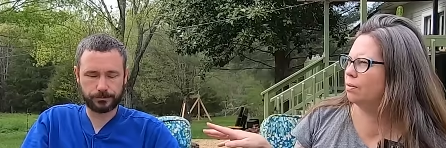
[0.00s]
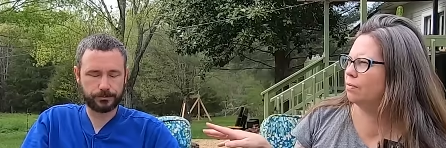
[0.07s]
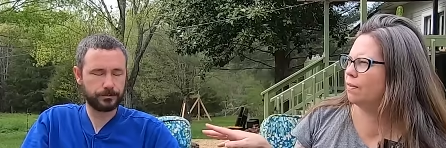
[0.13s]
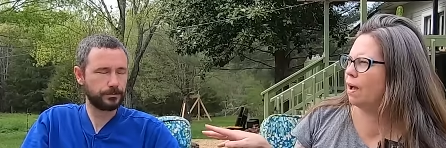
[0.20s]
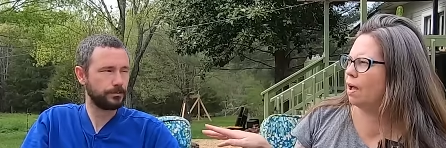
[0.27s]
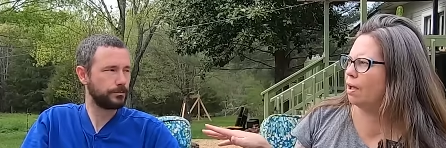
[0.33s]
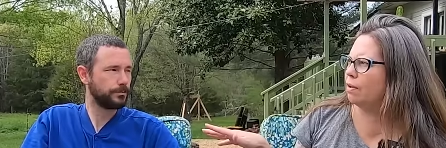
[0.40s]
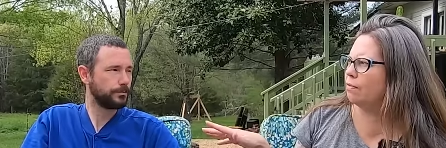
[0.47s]

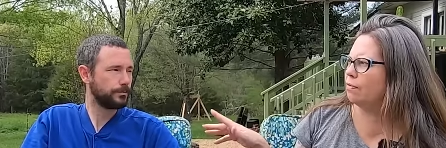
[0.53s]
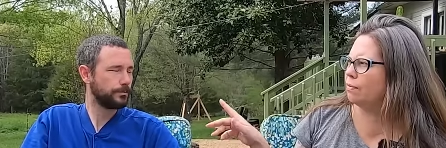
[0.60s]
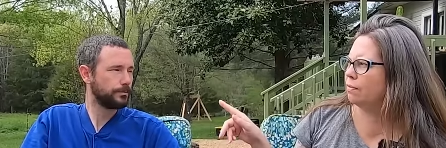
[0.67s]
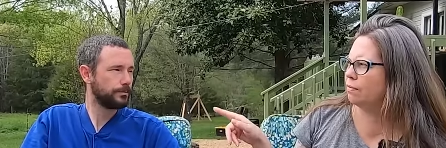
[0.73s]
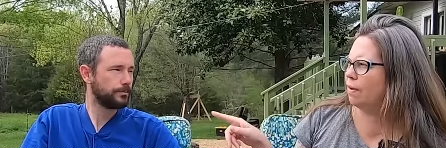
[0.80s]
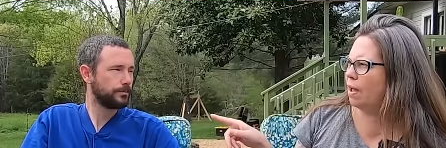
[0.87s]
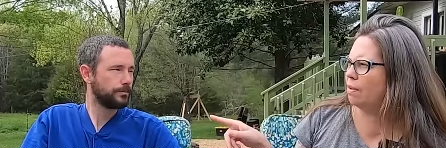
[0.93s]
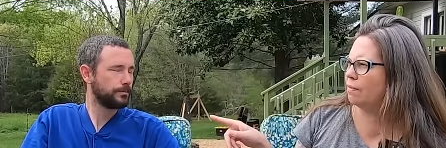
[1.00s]

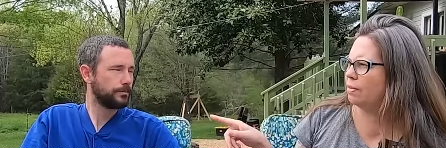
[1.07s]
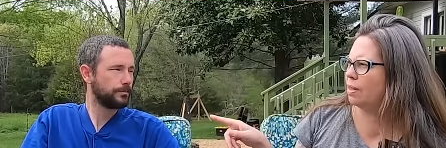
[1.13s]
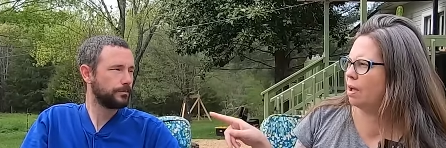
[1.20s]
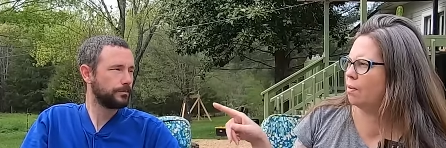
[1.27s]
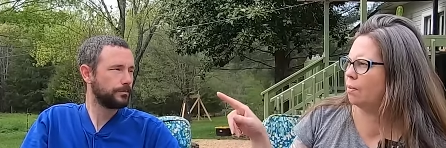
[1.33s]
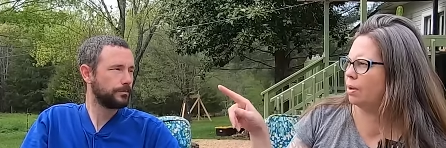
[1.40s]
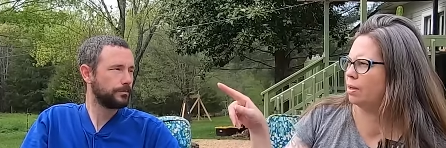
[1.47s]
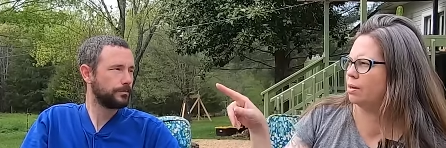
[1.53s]
Speaker 1: in
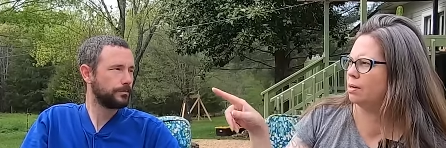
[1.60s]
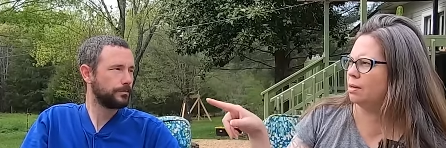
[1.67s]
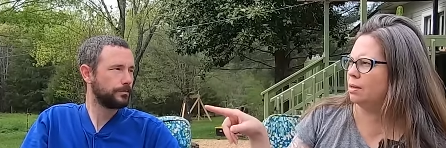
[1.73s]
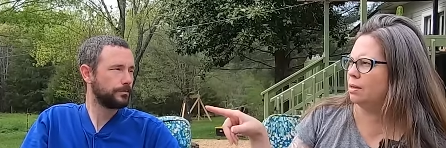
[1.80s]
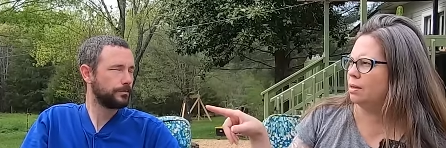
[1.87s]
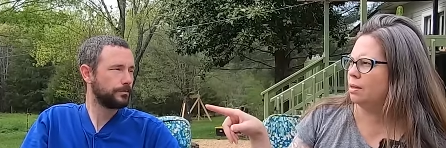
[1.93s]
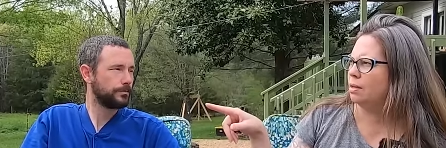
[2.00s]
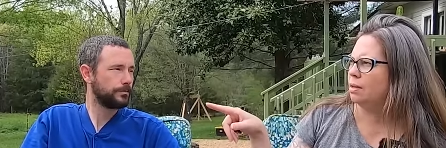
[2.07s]
that one,
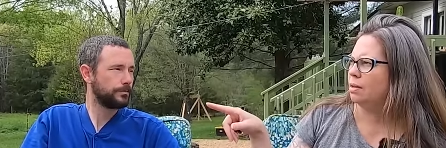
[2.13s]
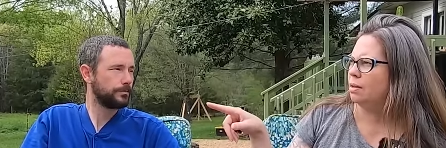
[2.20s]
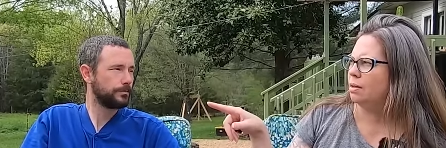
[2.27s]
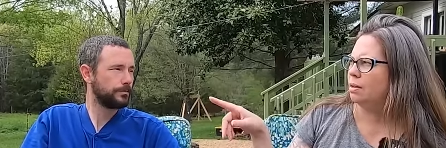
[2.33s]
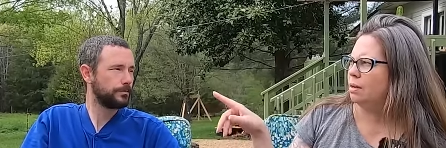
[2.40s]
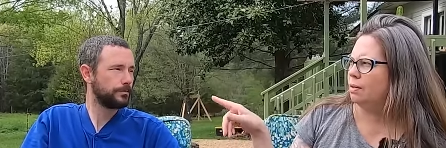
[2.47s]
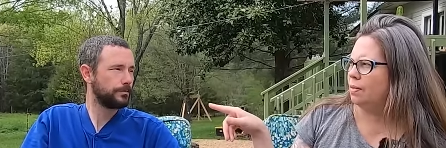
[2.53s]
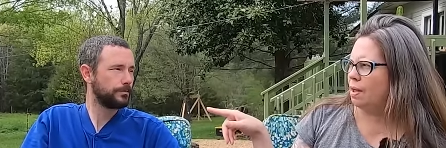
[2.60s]

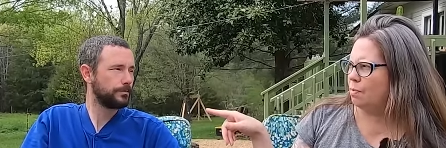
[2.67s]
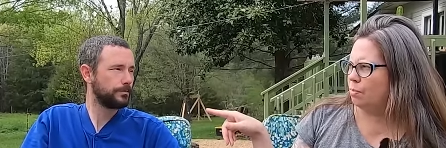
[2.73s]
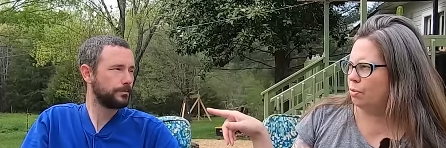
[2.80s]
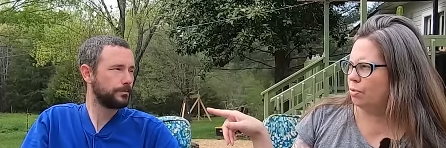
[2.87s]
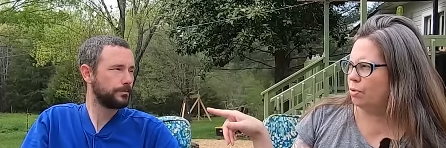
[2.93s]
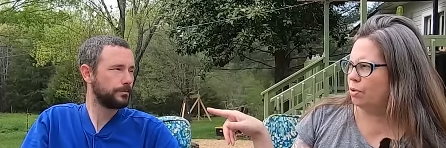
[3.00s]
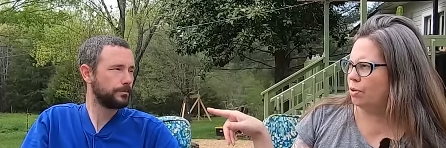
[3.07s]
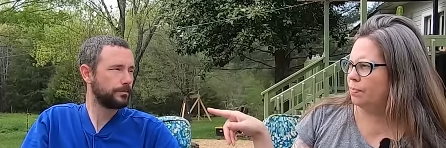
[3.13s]
in that
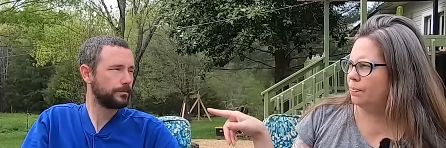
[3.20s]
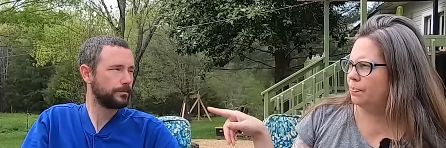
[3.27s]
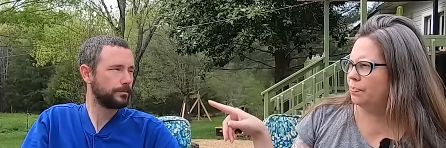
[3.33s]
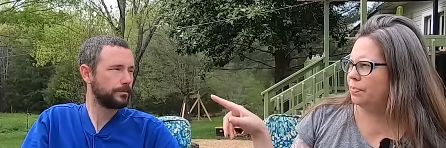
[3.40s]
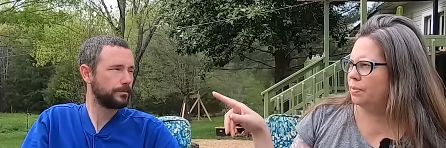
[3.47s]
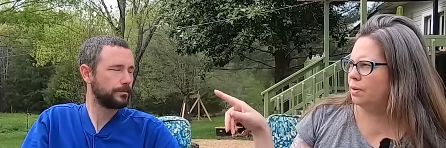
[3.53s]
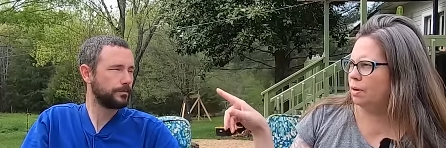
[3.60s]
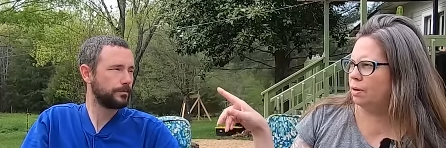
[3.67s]
brooder,
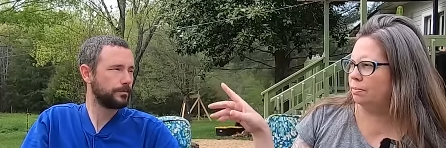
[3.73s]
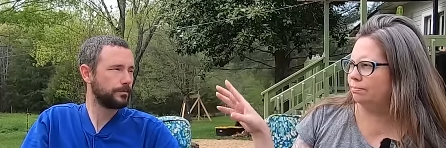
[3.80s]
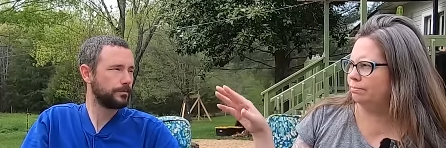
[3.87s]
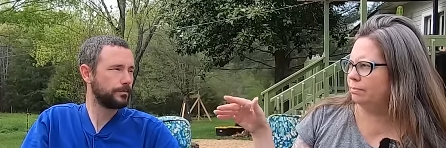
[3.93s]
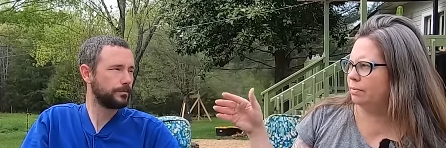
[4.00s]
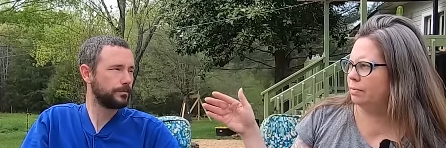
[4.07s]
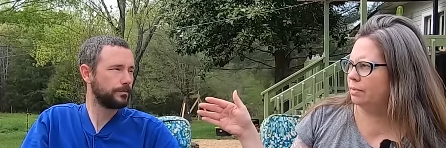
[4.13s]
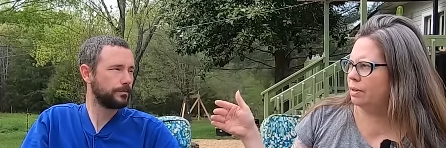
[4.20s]
or
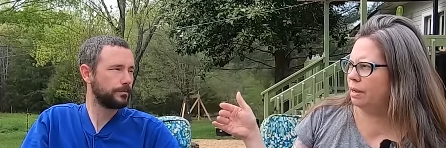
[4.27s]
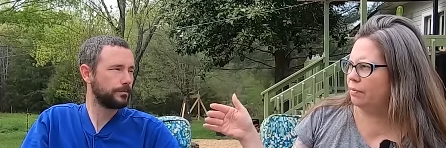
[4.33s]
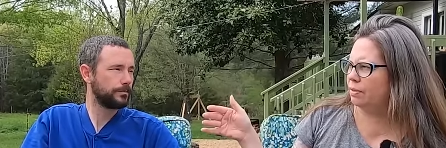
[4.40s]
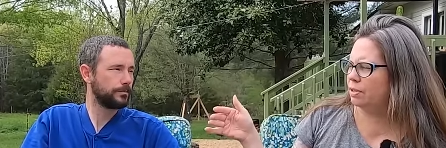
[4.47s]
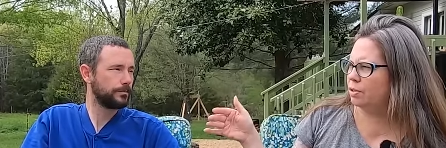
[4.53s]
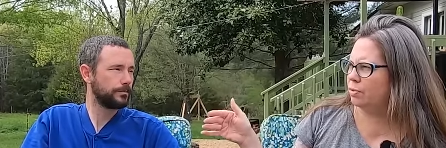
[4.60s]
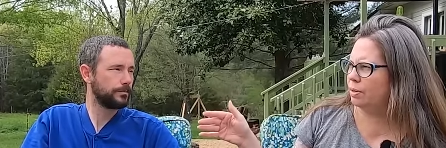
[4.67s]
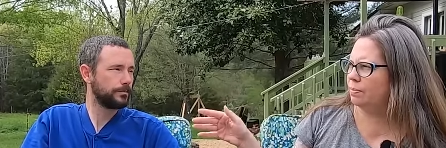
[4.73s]

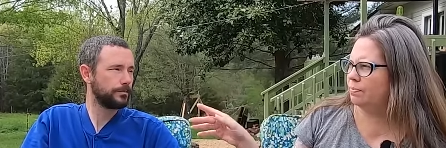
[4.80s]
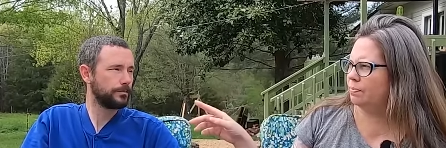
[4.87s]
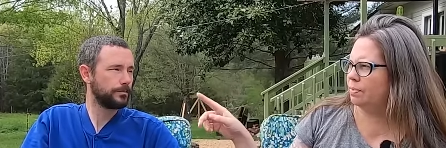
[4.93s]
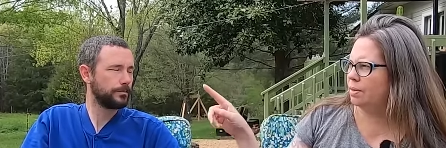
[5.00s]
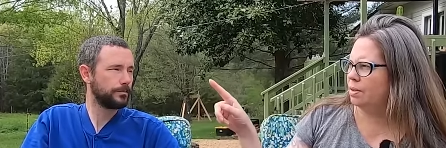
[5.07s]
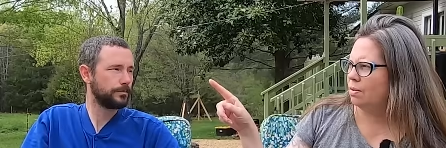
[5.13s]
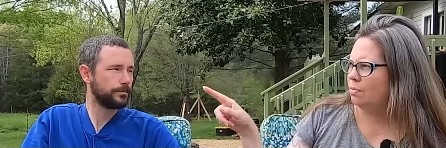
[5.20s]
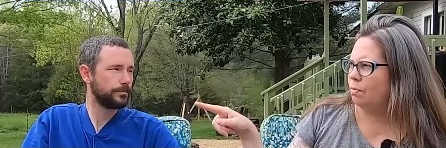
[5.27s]
AV2 in.
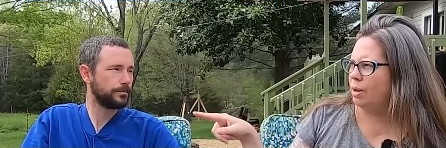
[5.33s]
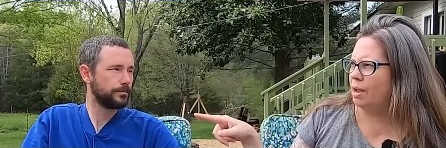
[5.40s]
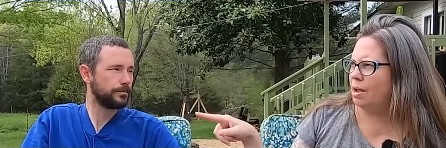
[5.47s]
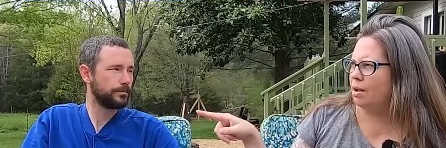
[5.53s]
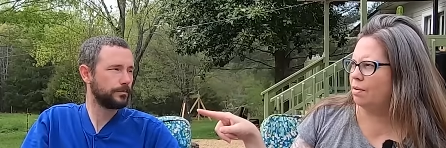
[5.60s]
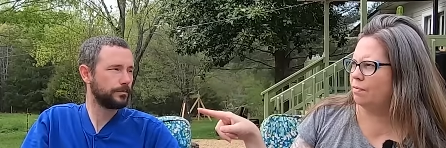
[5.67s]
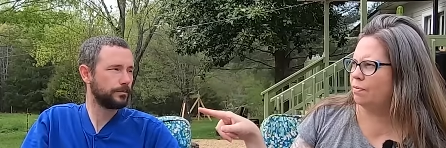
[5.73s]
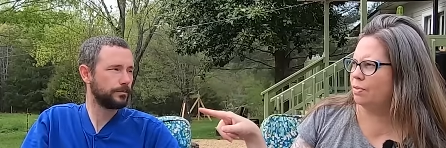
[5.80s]
We
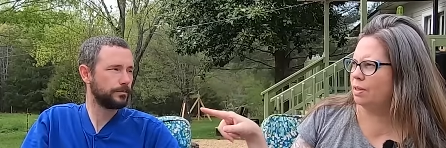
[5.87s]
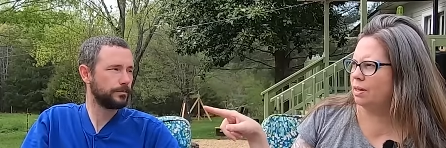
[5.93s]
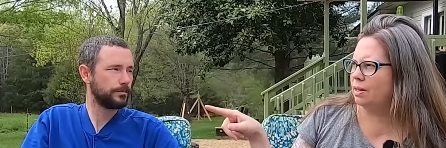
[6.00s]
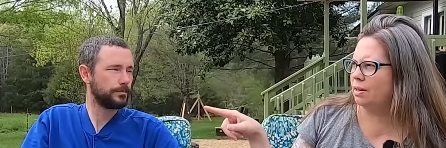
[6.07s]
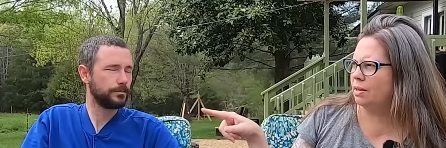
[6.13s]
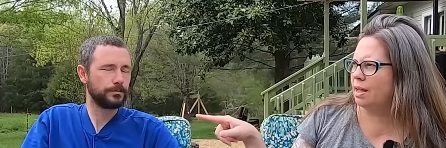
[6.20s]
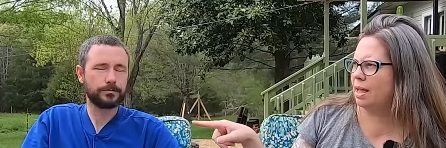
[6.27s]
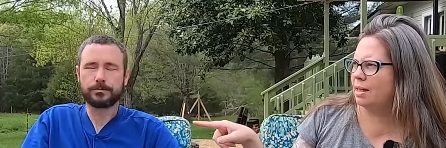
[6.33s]
have
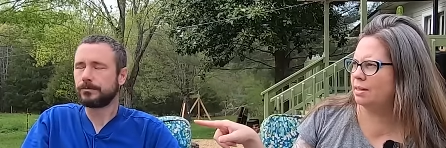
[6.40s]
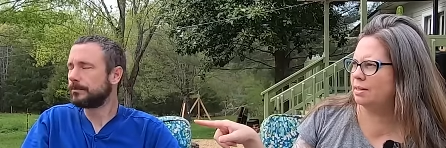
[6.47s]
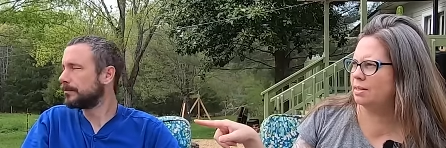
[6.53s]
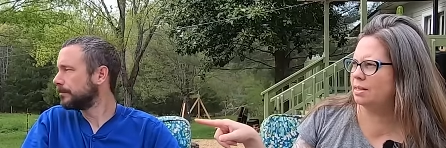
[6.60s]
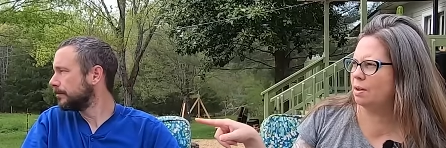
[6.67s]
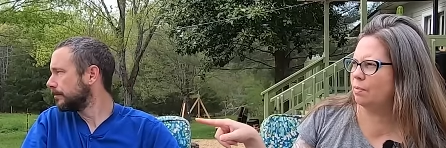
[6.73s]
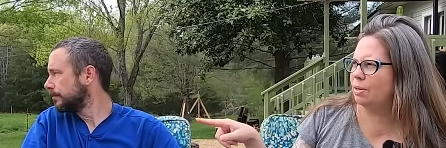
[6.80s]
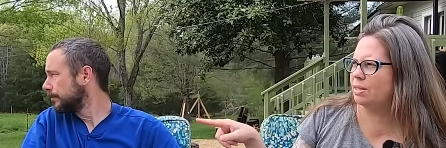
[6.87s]
the hens
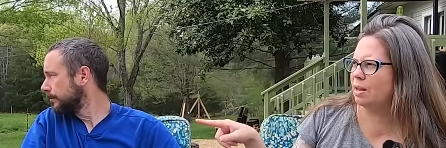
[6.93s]
that we